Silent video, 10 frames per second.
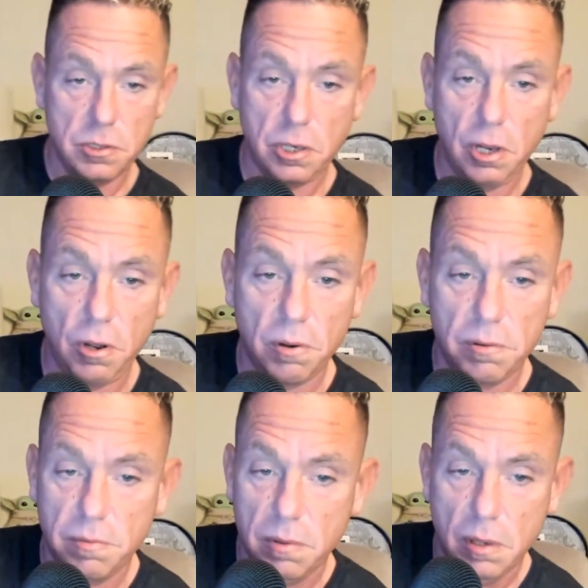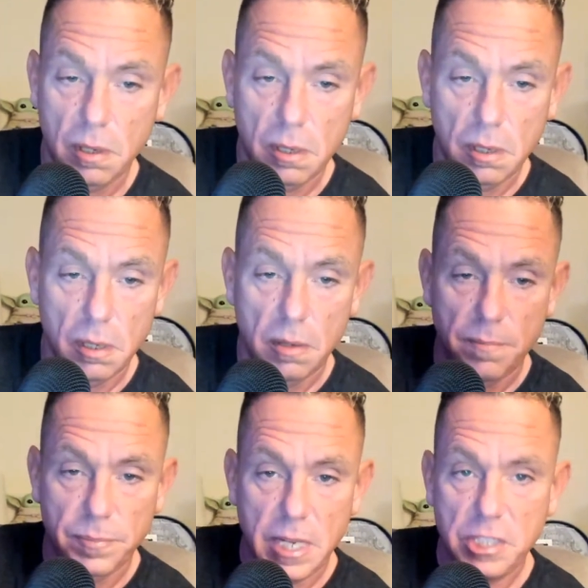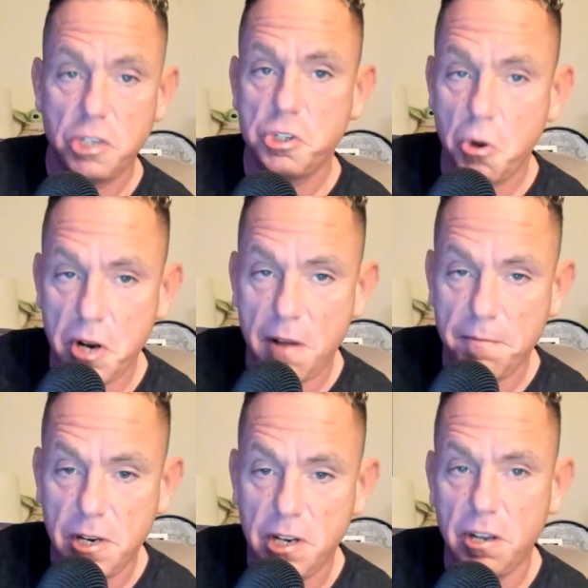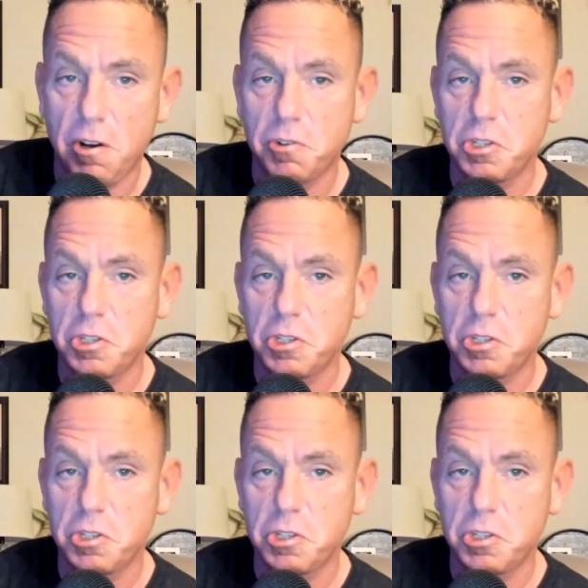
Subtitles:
So it's a showdown video.